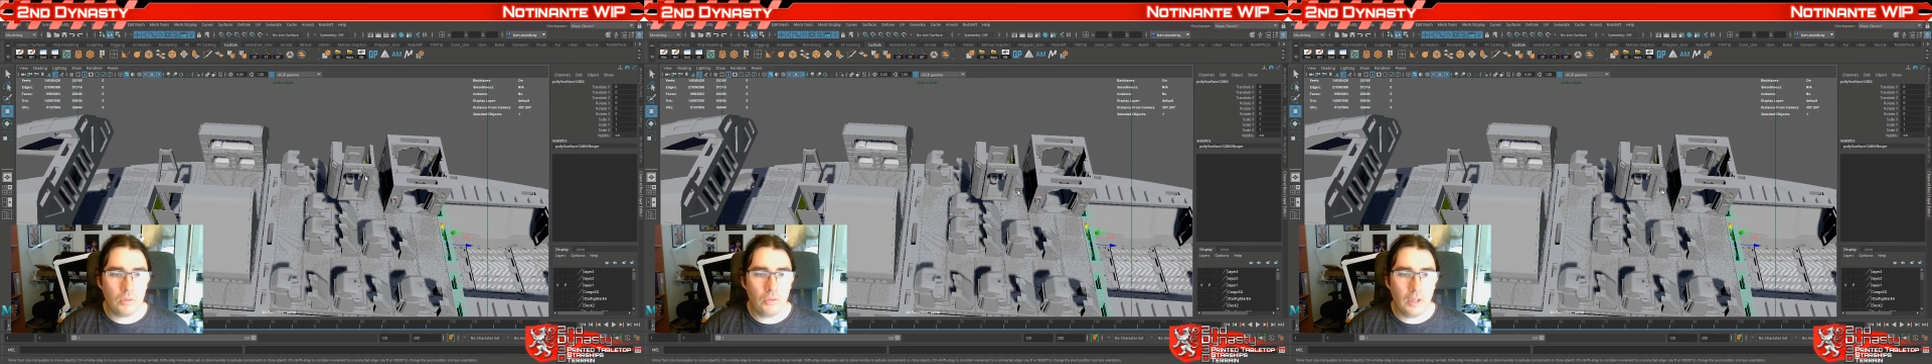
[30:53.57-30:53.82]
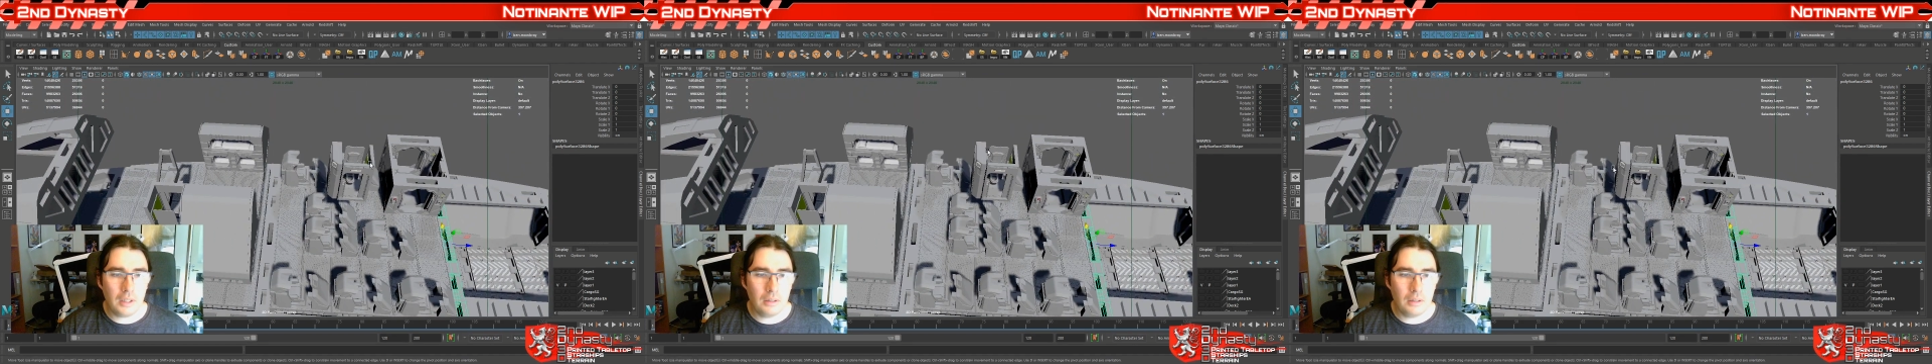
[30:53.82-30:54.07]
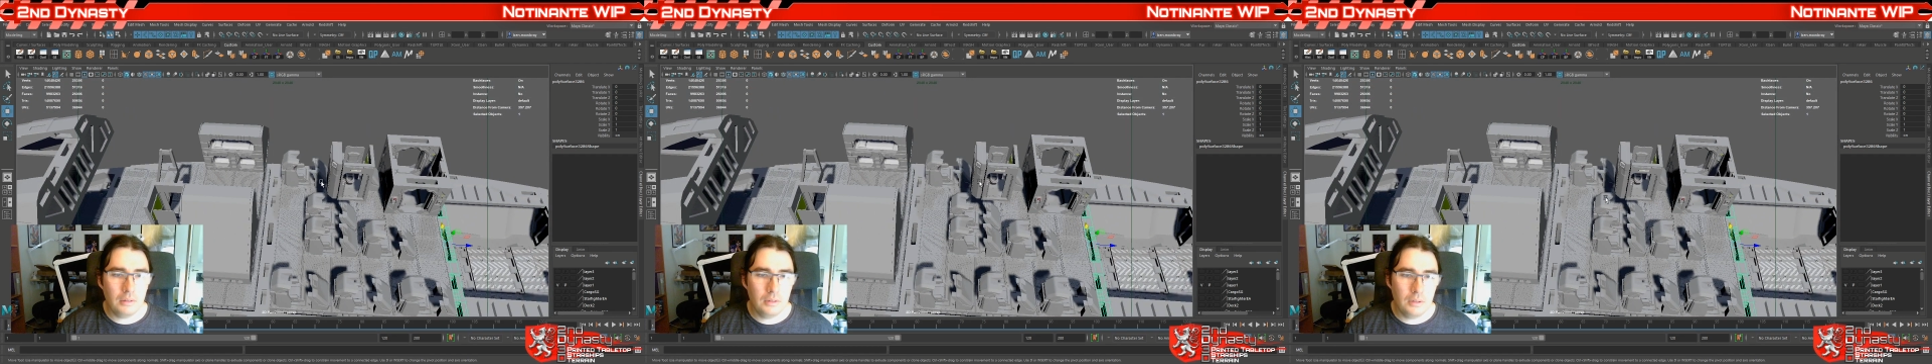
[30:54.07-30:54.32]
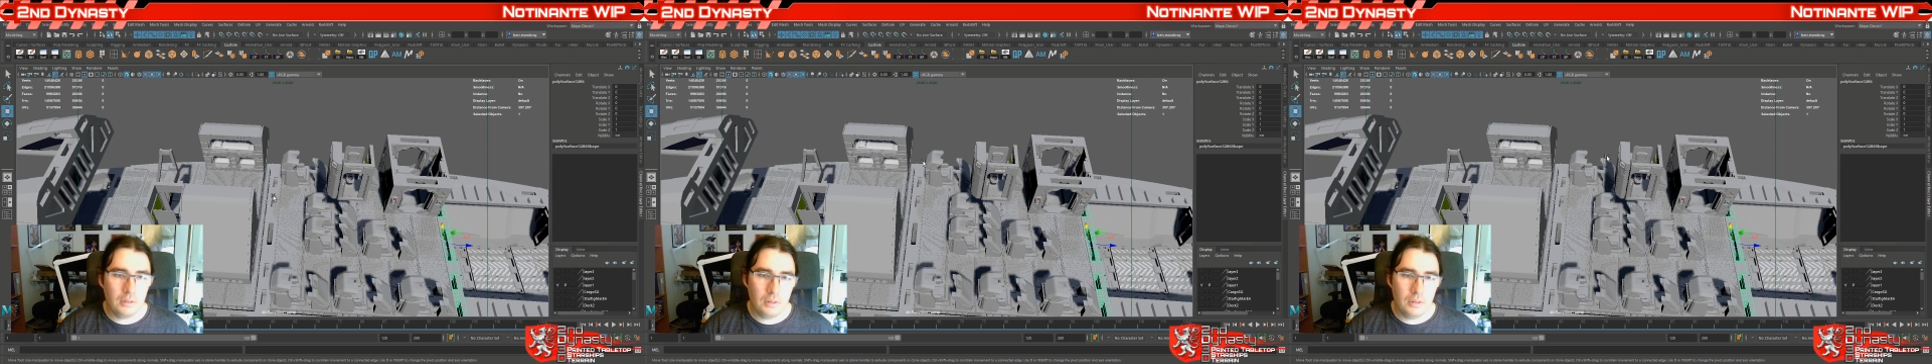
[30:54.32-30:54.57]
like
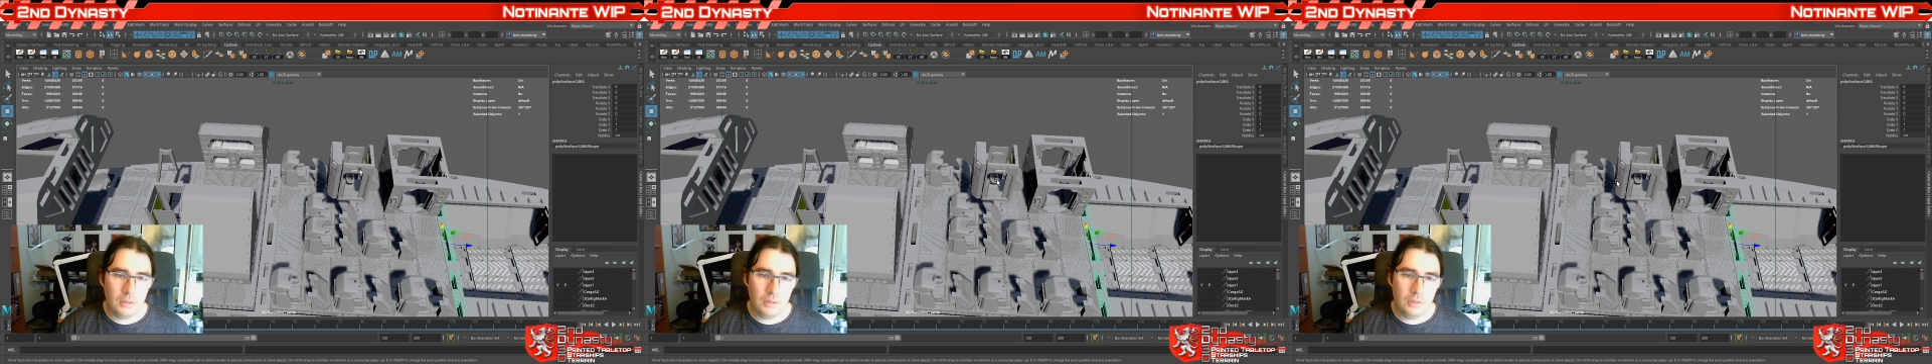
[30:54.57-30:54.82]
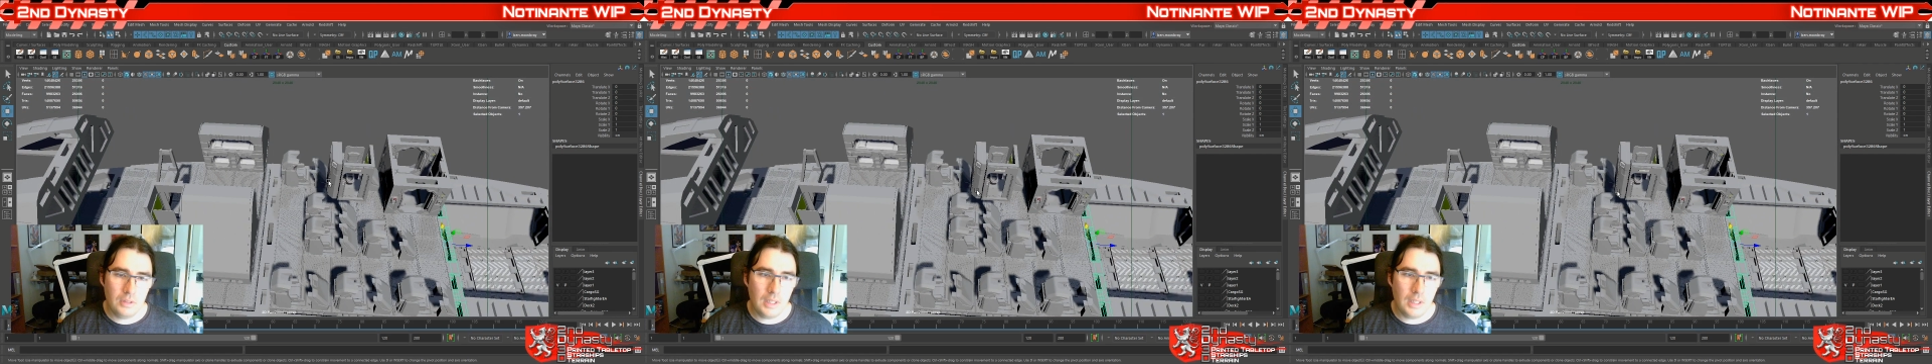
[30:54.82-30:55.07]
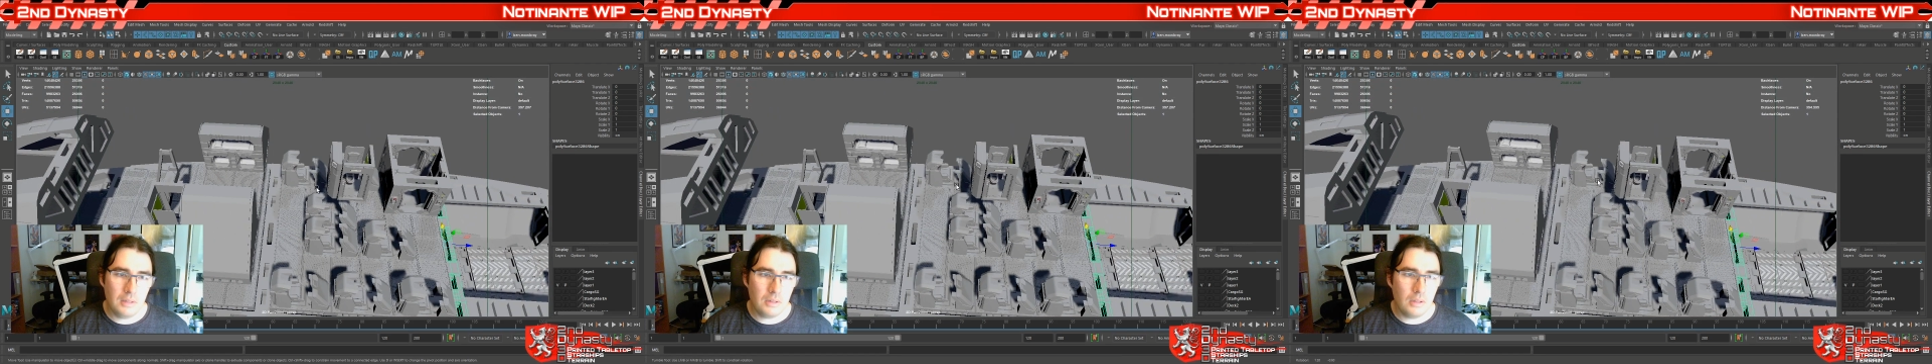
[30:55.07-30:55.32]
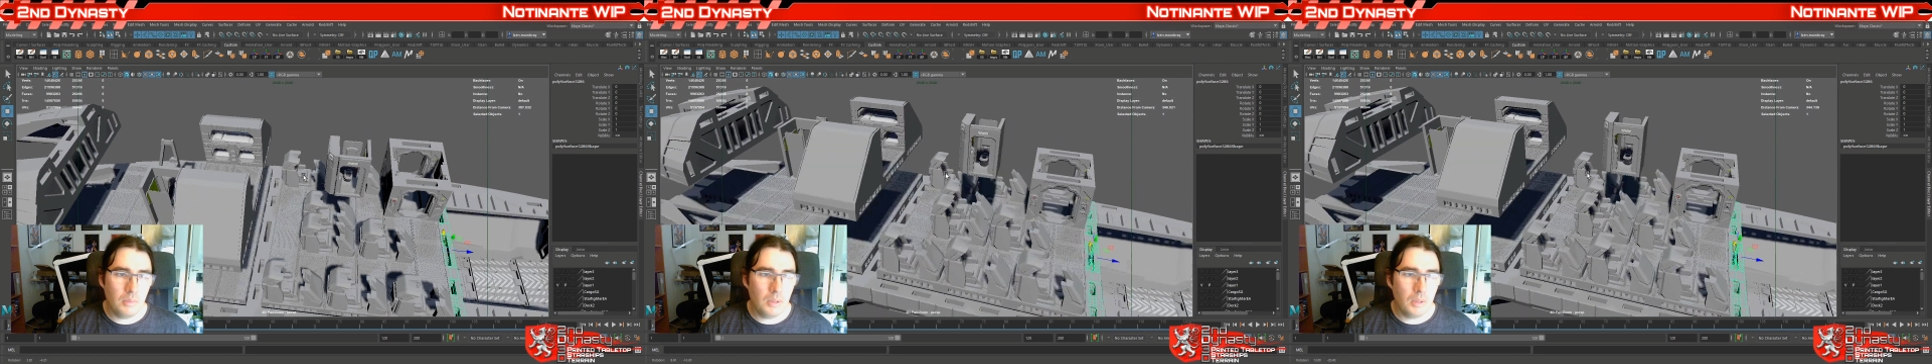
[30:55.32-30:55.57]
stands in the
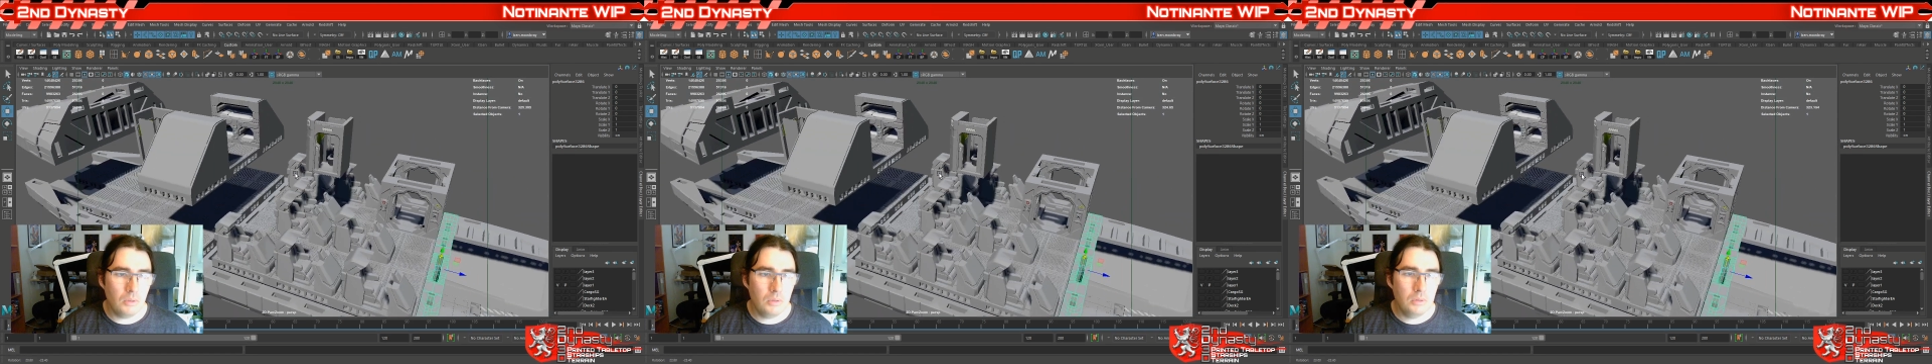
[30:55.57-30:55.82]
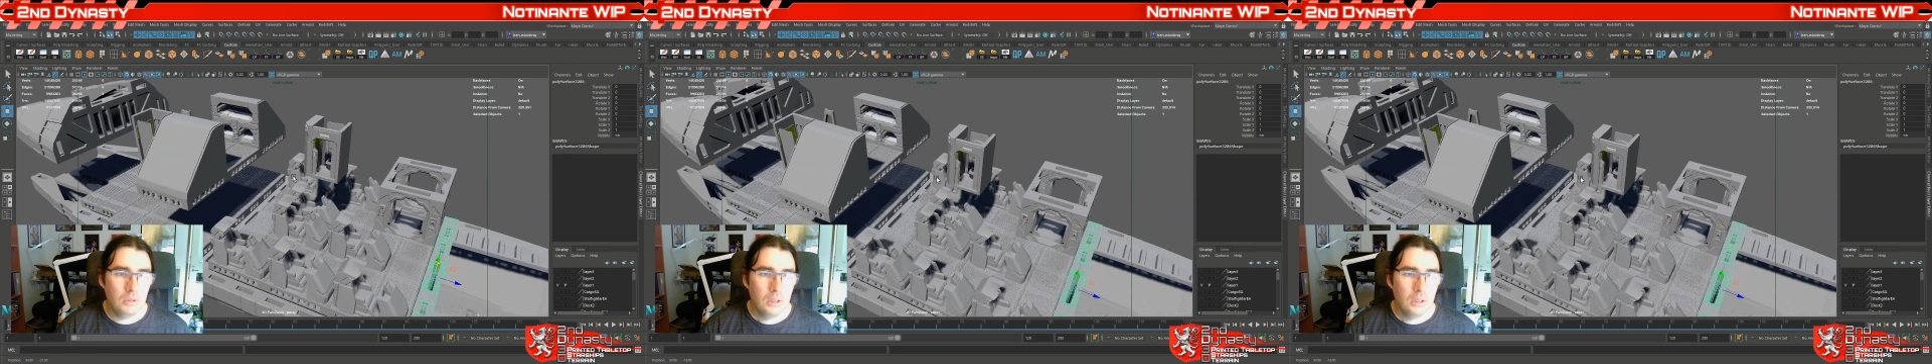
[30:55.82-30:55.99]
middle.